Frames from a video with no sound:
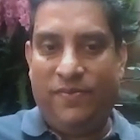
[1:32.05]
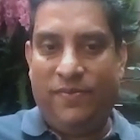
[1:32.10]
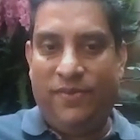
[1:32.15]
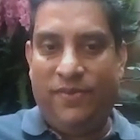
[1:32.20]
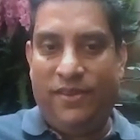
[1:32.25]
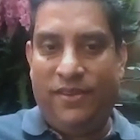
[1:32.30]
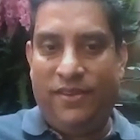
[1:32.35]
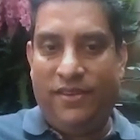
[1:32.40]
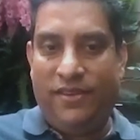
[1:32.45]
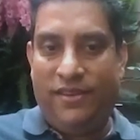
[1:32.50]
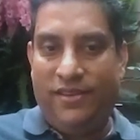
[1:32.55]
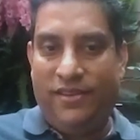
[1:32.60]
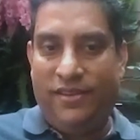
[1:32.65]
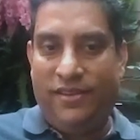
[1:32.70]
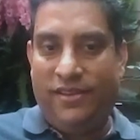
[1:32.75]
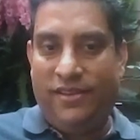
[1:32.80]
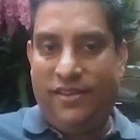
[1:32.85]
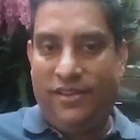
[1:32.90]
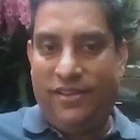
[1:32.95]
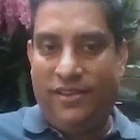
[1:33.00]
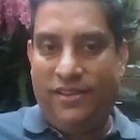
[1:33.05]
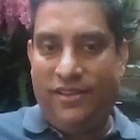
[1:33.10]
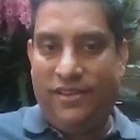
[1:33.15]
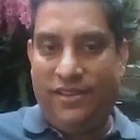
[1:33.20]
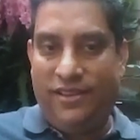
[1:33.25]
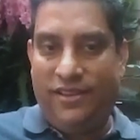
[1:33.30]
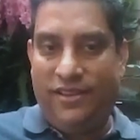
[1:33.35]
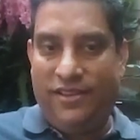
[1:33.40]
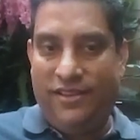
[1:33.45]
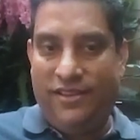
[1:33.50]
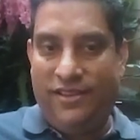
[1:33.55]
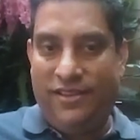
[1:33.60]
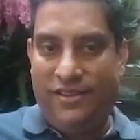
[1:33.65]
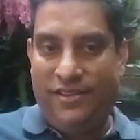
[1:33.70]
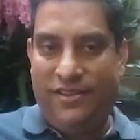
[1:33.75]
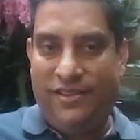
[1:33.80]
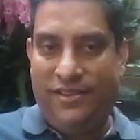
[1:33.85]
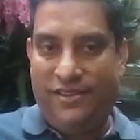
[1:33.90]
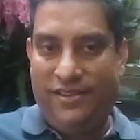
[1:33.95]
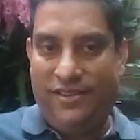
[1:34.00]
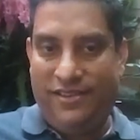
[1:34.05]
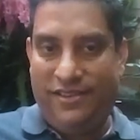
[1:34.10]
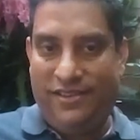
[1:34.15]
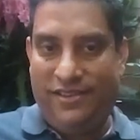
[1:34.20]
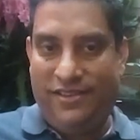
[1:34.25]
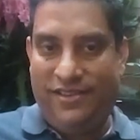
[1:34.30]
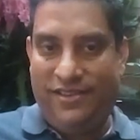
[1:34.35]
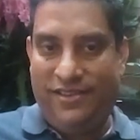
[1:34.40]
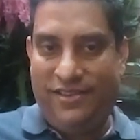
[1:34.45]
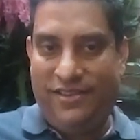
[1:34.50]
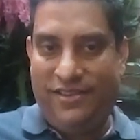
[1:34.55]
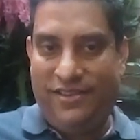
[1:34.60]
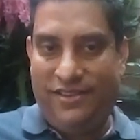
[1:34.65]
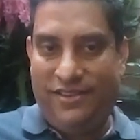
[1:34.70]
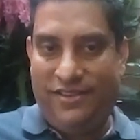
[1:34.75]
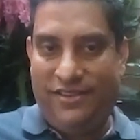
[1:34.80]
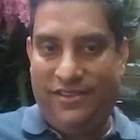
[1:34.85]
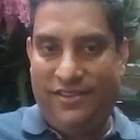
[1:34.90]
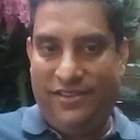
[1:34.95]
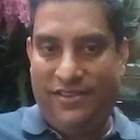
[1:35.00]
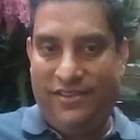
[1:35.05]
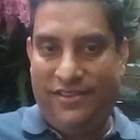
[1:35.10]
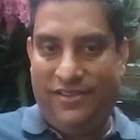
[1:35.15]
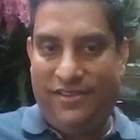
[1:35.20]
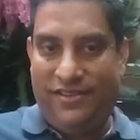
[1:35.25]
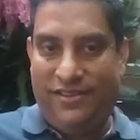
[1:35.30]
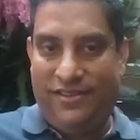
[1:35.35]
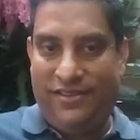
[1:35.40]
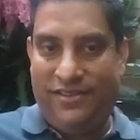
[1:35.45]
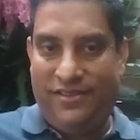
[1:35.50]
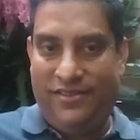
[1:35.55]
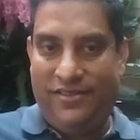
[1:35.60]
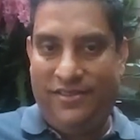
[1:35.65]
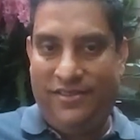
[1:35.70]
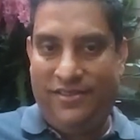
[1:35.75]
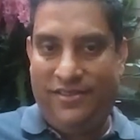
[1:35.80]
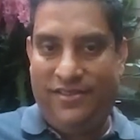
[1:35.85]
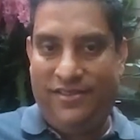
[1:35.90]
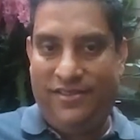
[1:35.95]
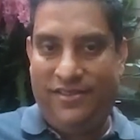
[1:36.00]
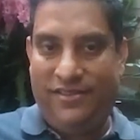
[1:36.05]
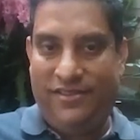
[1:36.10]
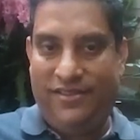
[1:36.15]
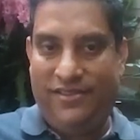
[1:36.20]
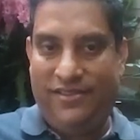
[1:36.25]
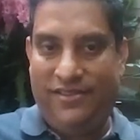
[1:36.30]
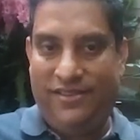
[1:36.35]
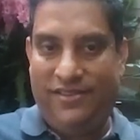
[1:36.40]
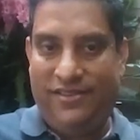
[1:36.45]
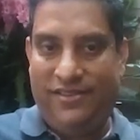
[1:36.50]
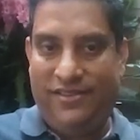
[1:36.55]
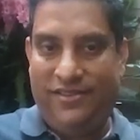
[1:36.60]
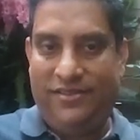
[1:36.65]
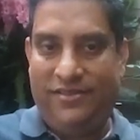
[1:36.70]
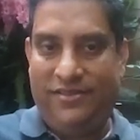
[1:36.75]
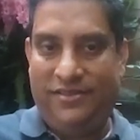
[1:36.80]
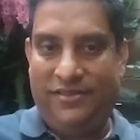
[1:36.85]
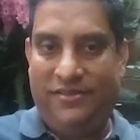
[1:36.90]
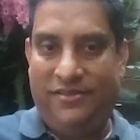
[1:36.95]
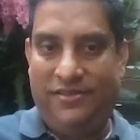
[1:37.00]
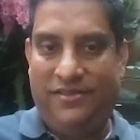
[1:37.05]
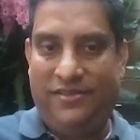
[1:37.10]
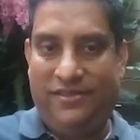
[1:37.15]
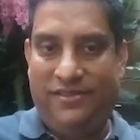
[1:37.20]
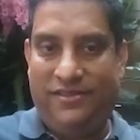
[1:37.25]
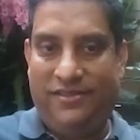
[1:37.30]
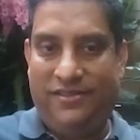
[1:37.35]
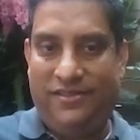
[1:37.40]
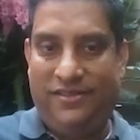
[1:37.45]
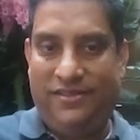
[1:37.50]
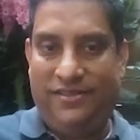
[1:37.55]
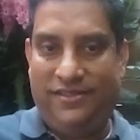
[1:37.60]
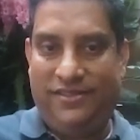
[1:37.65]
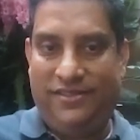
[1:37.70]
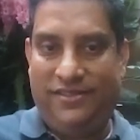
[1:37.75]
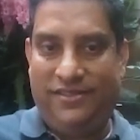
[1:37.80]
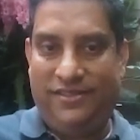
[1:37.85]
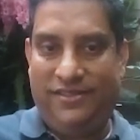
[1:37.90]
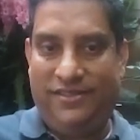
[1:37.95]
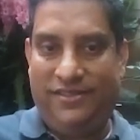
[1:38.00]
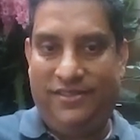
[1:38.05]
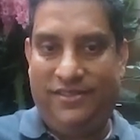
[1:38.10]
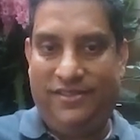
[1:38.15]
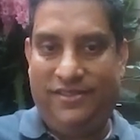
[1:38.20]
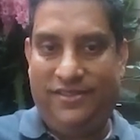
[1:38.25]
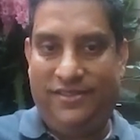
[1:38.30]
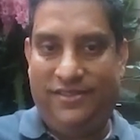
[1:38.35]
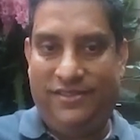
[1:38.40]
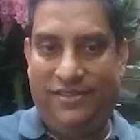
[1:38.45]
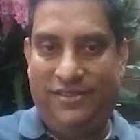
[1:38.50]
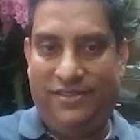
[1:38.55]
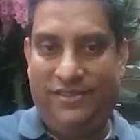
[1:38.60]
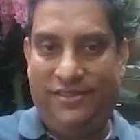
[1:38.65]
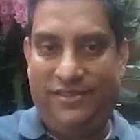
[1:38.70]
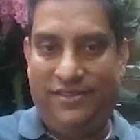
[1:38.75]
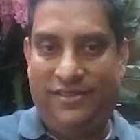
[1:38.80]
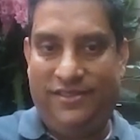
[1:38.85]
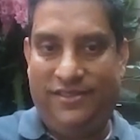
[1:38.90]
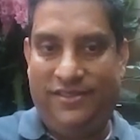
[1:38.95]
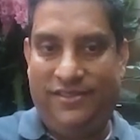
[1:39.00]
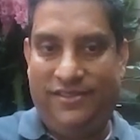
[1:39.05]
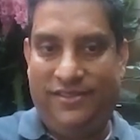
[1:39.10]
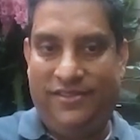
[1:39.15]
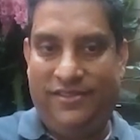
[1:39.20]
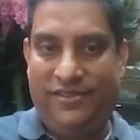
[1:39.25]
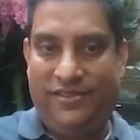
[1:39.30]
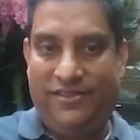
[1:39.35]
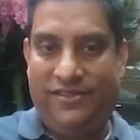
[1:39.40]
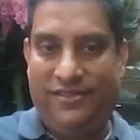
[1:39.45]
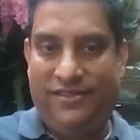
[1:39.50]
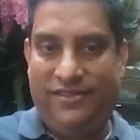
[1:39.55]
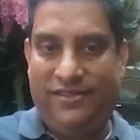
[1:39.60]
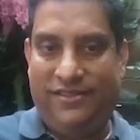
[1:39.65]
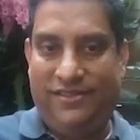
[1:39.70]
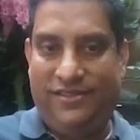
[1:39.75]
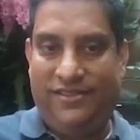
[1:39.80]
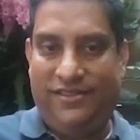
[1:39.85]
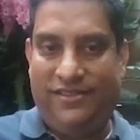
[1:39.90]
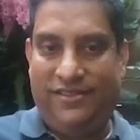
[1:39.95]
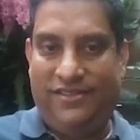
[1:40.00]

[no speech]